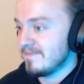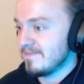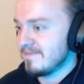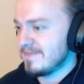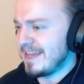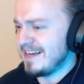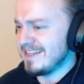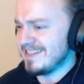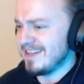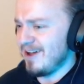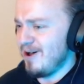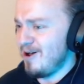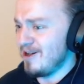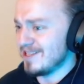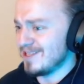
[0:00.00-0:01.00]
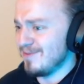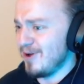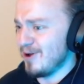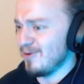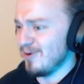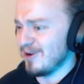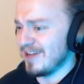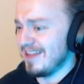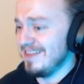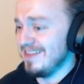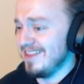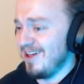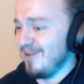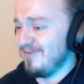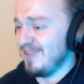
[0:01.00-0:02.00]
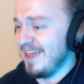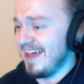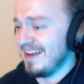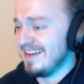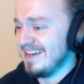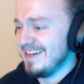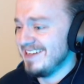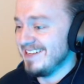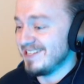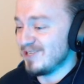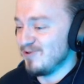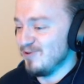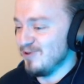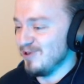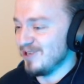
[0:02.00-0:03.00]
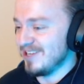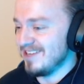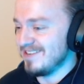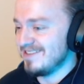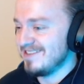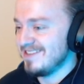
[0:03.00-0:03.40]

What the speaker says: That is awesome artwork. I love that. It's cool looking.